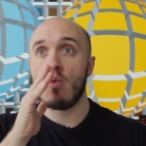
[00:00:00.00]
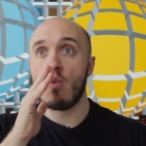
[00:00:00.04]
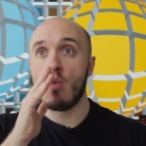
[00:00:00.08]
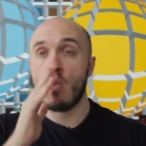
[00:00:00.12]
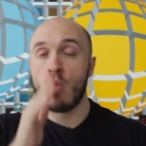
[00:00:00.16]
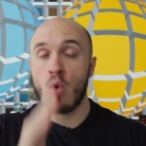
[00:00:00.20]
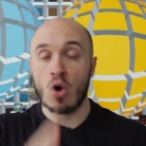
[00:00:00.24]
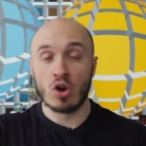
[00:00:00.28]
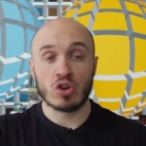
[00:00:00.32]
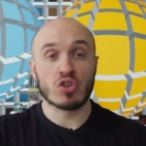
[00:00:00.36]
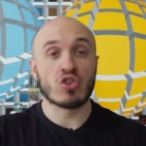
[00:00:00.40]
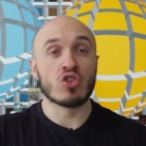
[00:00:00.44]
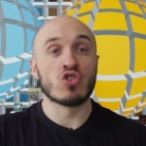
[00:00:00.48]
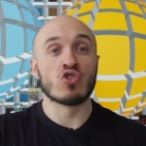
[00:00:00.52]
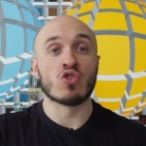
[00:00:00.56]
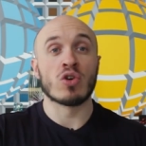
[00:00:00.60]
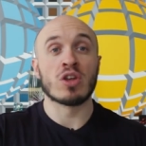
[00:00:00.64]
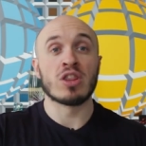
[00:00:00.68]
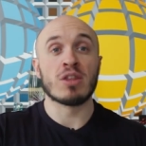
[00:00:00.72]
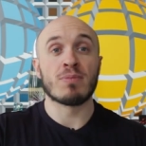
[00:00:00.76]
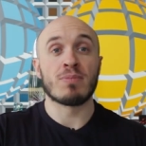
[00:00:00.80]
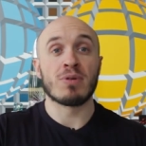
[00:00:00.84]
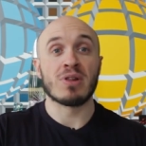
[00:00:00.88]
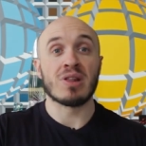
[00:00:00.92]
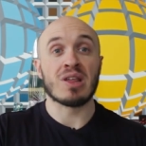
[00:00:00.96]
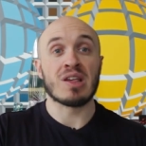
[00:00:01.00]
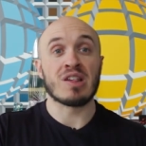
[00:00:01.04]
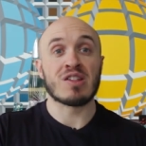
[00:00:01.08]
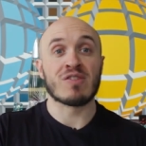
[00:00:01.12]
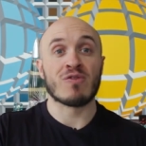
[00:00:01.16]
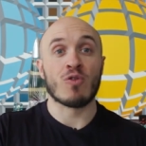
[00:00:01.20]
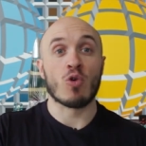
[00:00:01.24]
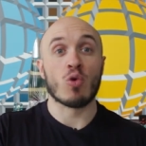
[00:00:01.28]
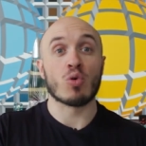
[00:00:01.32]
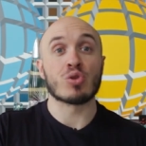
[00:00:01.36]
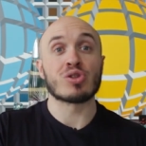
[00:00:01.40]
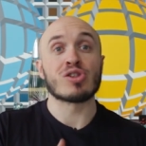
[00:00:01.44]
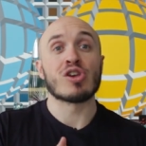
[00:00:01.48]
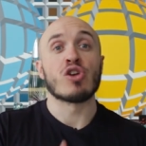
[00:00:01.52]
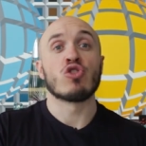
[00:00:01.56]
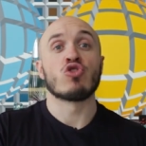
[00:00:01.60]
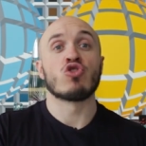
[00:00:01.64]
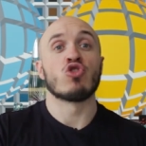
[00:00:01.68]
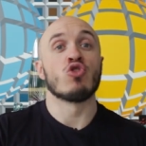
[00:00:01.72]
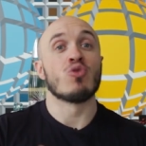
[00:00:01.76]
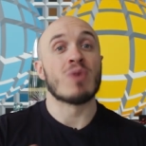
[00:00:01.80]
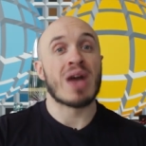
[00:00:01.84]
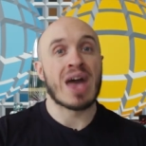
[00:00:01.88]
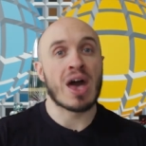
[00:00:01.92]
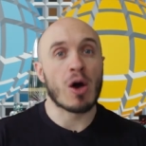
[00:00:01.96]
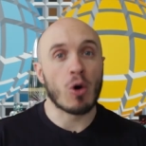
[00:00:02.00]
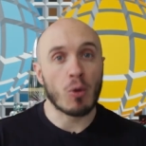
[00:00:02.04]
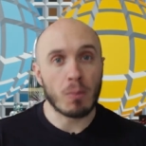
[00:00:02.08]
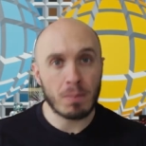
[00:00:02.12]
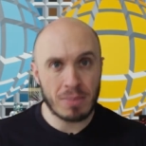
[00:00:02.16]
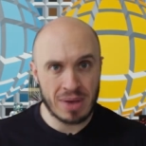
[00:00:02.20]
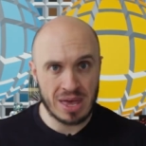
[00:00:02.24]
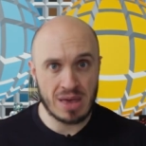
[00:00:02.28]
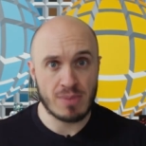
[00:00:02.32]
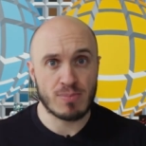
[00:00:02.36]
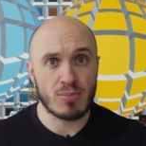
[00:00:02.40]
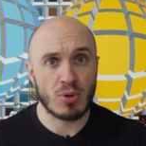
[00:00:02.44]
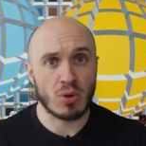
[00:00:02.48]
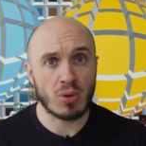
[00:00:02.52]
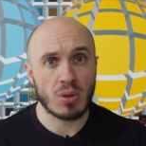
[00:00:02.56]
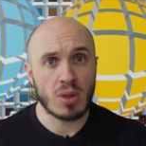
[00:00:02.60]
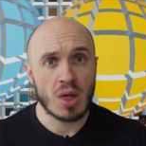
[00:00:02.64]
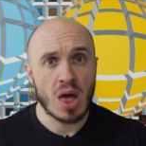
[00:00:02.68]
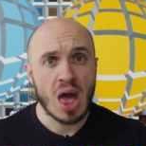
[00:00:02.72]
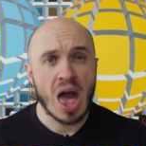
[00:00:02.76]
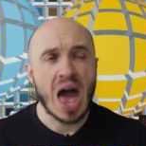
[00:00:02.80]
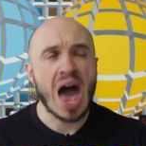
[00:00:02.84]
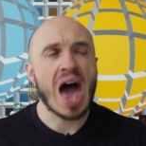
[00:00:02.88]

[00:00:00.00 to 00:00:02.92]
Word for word: wanted to join the police force to help people.